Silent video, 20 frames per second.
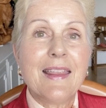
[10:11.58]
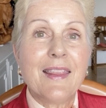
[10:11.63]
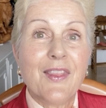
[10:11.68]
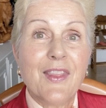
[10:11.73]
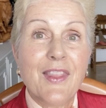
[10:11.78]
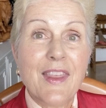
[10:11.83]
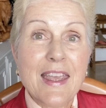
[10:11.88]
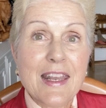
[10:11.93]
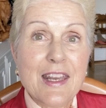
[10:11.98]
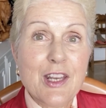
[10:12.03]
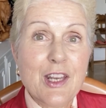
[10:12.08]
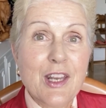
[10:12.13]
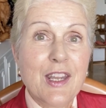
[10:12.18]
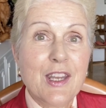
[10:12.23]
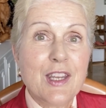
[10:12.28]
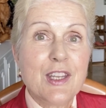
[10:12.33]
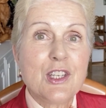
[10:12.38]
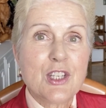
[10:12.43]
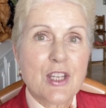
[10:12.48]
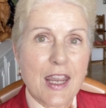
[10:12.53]
Then
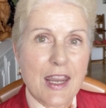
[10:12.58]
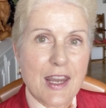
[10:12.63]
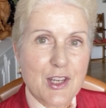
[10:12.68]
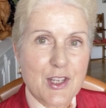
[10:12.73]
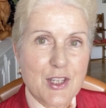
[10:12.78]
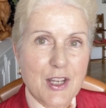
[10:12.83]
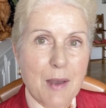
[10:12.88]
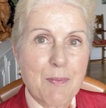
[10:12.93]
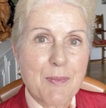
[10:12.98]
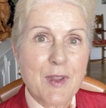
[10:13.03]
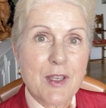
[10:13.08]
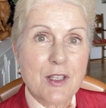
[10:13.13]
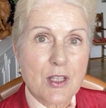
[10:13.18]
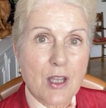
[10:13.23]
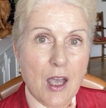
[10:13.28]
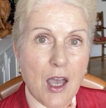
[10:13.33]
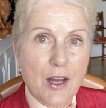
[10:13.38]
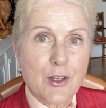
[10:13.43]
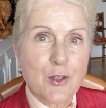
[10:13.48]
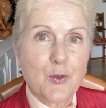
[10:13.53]
change up the
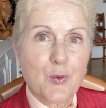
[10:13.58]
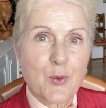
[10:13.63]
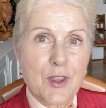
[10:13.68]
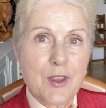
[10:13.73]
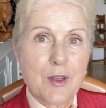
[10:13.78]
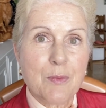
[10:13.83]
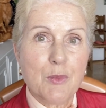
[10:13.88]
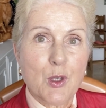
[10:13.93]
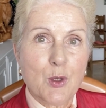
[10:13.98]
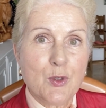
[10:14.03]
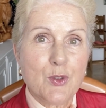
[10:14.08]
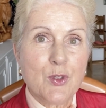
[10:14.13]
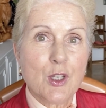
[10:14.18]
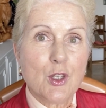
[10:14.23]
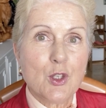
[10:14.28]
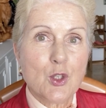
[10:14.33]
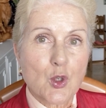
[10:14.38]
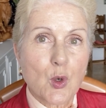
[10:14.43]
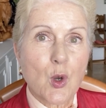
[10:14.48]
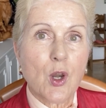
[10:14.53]
dotted rhythm
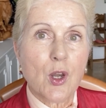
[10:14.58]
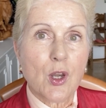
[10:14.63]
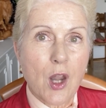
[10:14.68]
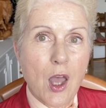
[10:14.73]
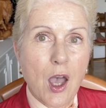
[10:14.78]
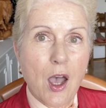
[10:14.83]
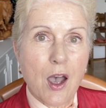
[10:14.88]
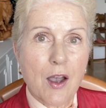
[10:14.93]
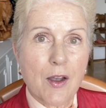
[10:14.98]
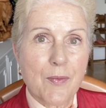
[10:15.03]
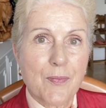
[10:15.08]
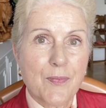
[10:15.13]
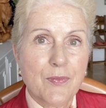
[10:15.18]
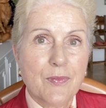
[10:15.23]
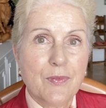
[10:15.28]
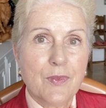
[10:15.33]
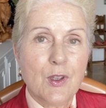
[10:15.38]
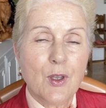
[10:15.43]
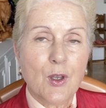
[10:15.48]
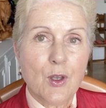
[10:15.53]
using short, long.
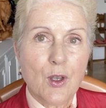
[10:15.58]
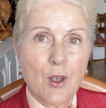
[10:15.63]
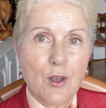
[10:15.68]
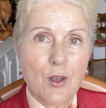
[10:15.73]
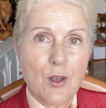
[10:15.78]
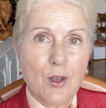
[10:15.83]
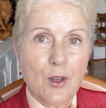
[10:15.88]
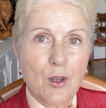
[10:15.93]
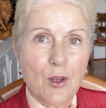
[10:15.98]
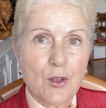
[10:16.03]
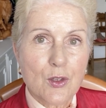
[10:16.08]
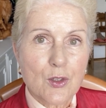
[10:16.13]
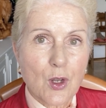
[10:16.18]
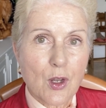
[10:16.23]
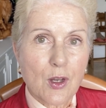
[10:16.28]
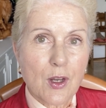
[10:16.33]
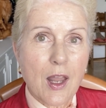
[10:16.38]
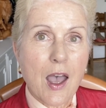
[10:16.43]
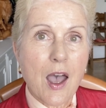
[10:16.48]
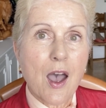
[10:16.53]

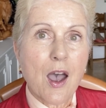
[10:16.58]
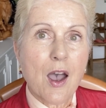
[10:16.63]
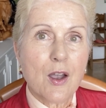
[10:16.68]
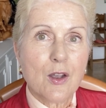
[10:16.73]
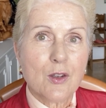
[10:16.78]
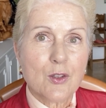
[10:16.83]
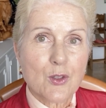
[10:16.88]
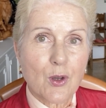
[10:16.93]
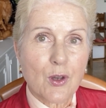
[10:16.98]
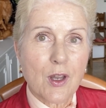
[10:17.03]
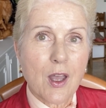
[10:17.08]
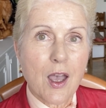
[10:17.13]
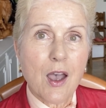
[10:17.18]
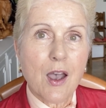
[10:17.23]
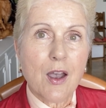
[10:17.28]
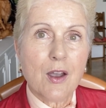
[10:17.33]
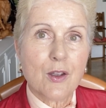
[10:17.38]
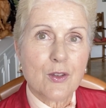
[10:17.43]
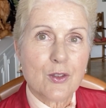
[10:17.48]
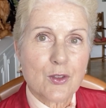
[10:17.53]
Short, long, short,
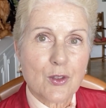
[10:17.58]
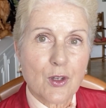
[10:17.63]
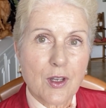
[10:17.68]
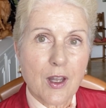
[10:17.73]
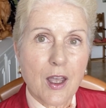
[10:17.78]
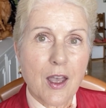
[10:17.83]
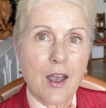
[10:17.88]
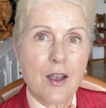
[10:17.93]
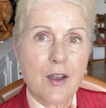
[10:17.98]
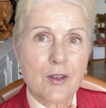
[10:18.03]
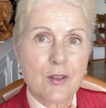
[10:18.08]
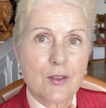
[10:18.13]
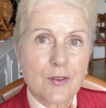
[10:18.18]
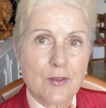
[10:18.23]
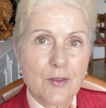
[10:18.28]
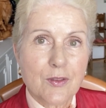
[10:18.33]
long, short, long.